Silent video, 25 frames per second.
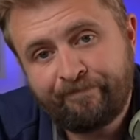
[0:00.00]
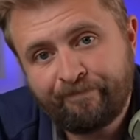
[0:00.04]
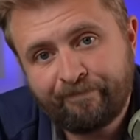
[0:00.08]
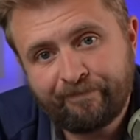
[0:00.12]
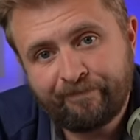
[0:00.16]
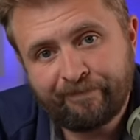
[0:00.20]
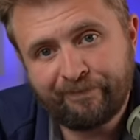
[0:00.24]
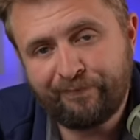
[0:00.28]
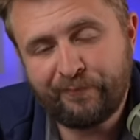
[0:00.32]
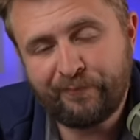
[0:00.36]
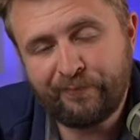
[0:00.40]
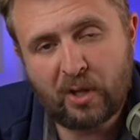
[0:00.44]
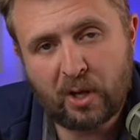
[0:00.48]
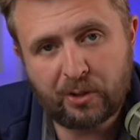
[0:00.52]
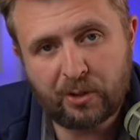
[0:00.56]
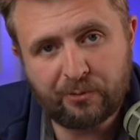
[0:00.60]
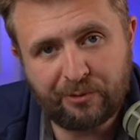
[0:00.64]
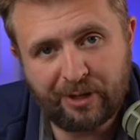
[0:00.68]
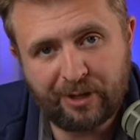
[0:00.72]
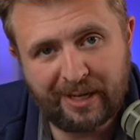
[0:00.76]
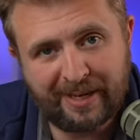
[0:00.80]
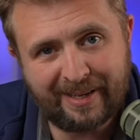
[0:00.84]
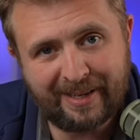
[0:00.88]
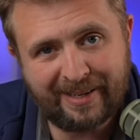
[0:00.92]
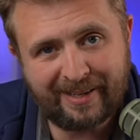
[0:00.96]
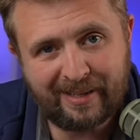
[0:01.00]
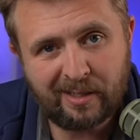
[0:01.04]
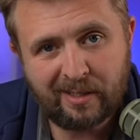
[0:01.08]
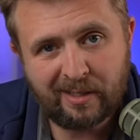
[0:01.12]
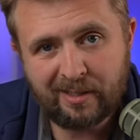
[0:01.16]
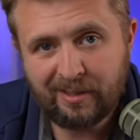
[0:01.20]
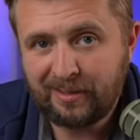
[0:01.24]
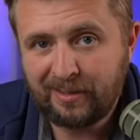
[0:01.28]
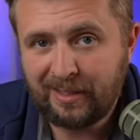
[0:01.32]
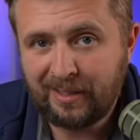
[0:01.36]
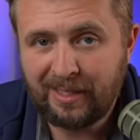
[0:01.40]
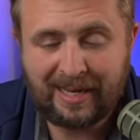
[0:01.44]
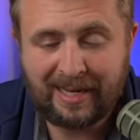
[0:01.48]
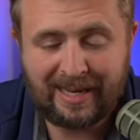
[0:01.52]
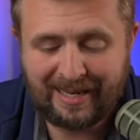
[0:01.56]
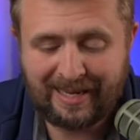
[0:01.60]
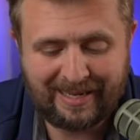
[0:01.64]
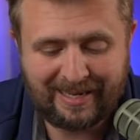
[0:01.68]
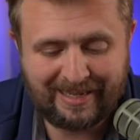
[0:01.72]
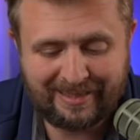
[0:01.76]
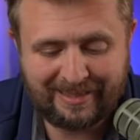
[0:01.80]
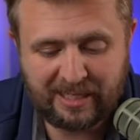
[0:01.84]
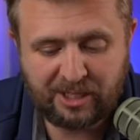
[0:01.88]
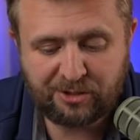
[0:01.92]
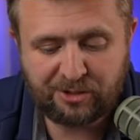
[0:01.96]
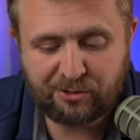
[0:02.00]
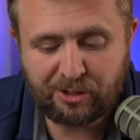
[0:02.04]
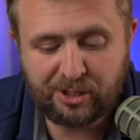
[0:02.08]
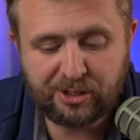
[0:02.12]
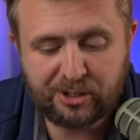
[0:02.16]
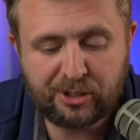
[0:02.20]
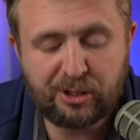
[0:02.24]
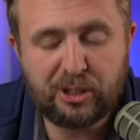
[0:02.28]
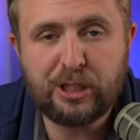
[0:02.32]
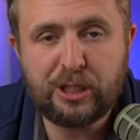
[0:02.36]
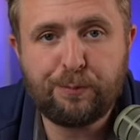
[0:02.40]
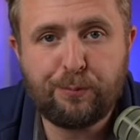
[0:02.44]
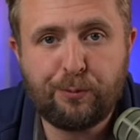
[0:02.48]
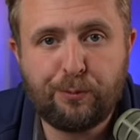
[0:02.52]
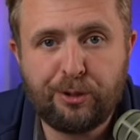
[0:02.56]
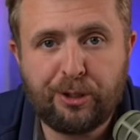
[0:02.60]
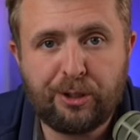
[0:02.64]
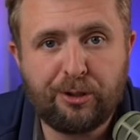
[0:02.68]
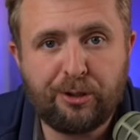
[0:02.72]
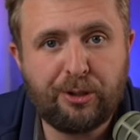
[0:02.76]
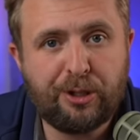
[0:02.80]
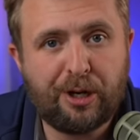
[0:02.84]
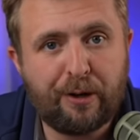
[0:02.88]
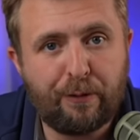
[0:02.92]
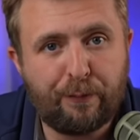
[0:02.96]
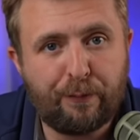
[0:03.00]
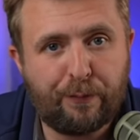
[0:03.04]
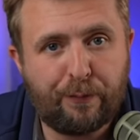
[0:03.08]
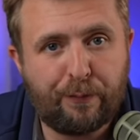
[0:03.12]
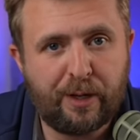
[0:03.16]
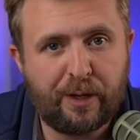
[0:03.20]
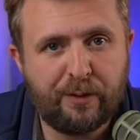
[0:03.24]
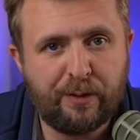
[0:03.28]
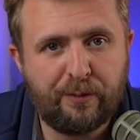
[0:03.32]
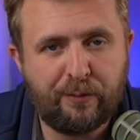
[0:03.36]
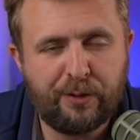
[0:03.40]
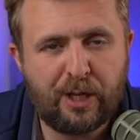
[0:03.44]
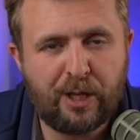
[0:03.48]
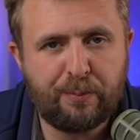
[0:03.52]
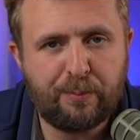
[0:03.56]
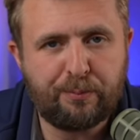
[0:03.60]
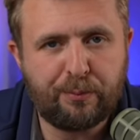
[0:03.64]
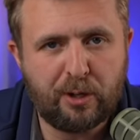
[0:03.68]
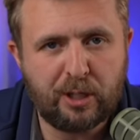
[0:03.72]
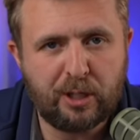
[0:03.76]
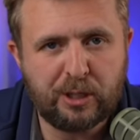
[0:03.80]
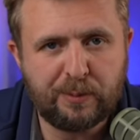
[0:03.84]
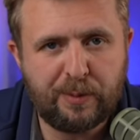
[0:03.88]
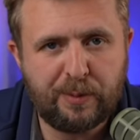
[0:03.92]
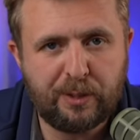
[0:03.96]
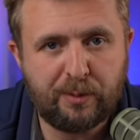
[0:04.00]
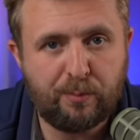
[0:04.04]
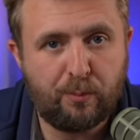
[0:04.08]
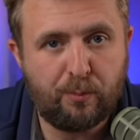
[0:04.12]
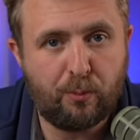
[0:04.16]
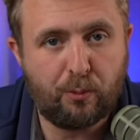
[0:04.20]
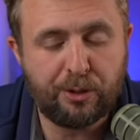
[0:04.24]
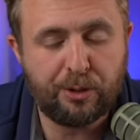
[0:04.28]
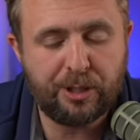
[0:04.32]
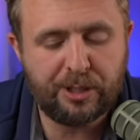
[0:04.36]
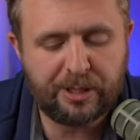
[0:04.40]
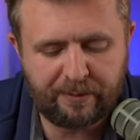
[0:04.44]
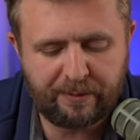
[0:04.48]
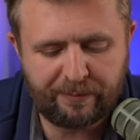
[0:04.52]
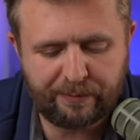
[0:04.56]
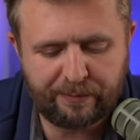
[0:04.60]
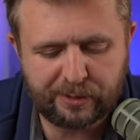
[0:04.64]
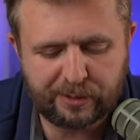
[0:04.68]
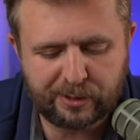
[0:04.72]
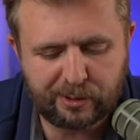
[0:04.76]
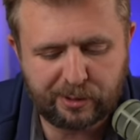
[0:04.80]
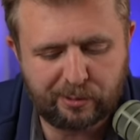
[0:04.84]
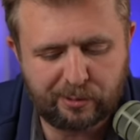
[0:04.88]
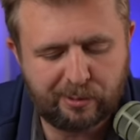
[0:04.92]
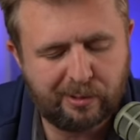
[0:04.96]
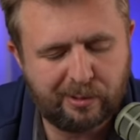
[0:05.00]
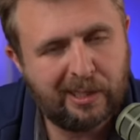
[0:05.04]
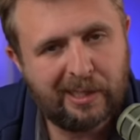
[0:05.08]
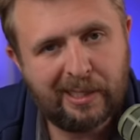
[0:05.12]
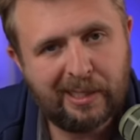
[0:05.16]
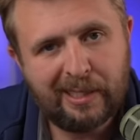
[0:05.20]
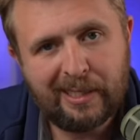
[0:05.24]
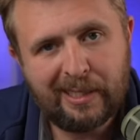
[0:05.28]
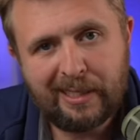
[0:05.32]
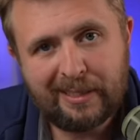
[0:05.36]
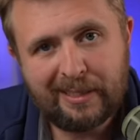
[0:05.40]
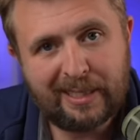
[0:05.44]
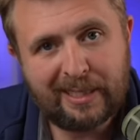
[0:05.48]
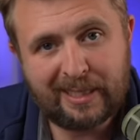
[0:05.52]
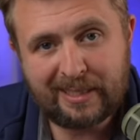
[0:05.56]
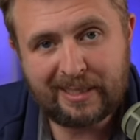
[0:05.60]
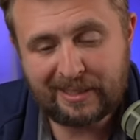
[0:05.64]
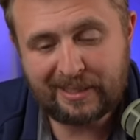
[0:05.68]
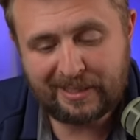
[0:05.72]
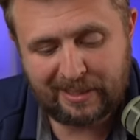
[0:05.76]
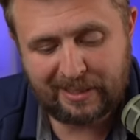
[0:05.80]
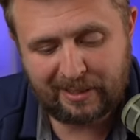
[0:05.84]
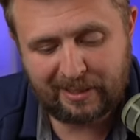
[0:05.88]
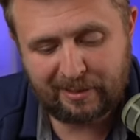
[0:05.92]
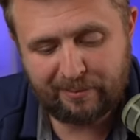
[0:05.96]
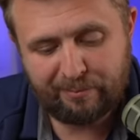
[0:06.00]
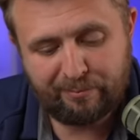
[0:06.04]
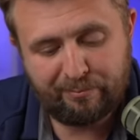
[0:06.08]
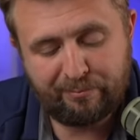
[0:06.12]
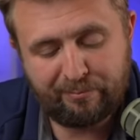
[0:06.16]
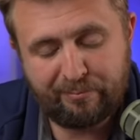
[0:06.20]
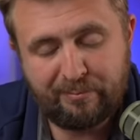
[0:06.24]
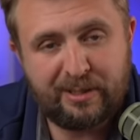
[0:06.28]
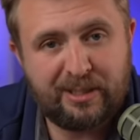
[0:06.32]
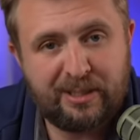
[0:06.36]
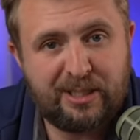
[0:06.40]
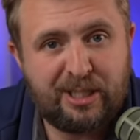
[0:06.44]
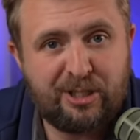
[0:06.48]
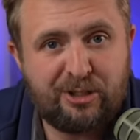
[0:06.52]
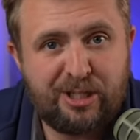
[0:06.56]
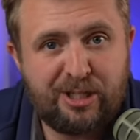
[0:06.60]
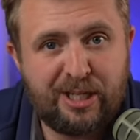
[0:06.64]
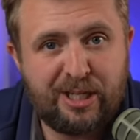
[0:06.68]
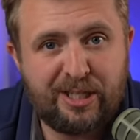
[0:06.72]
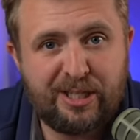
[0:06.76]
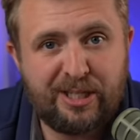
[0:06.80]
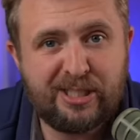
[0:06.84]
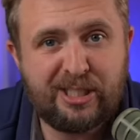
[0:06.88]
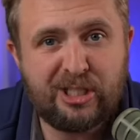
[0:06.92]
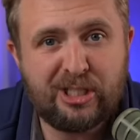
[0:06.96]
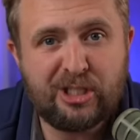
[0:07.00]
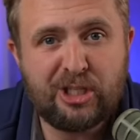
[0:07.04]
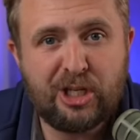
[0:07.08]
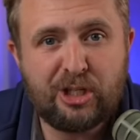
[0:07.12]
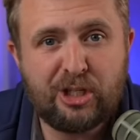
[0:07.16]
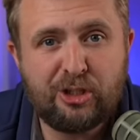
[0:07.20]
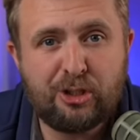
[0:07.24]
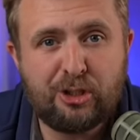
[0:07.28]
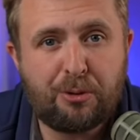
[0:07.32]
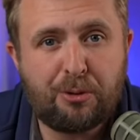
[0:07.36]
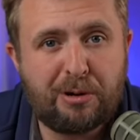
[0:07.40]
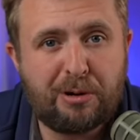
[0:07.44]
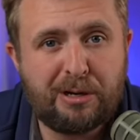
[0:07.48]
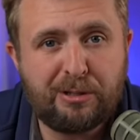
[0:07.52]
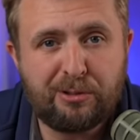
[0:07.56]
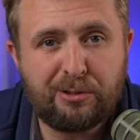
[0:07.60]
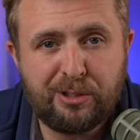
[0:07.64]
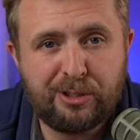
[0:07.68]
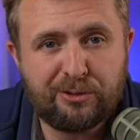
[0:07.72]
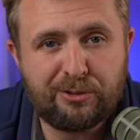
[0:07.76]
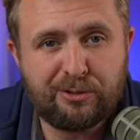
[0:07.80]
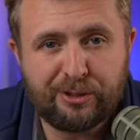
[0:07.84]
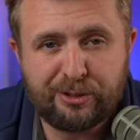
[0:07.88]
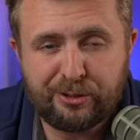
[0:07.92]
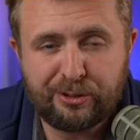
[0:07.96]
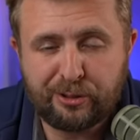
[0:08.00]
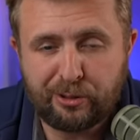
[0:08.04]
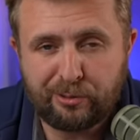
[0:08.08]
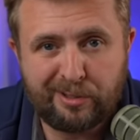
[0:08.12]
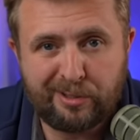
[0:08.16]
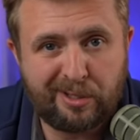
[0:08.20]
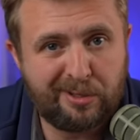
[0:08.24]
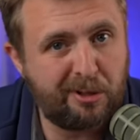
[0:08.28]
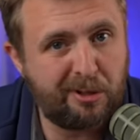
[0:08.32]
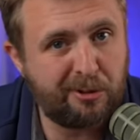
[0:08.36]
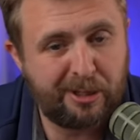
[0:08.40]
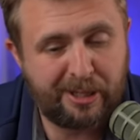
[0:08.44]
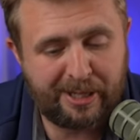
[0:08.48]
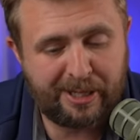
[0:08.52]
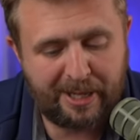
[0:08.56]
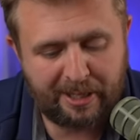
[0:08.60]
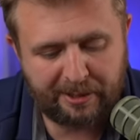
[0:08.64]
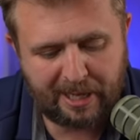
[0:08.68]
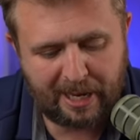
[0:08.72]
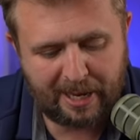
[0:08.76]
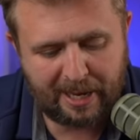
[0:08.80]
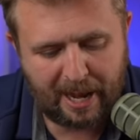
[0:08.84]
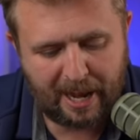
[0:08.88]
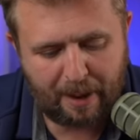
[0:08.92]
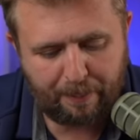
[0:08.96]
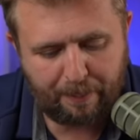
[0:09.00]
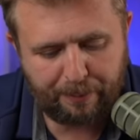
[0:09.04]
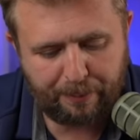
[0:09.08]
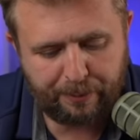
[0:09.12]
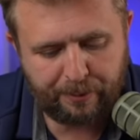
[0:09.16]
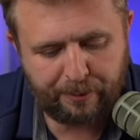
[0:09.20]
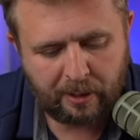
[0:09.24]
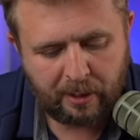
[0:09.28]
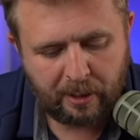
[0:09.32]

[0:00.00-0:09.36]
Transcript: Not really. The Israelis at this point are terrified of that prospect more than ever. So that is essentially an existential threat to Israel. So they're not going to let that happen.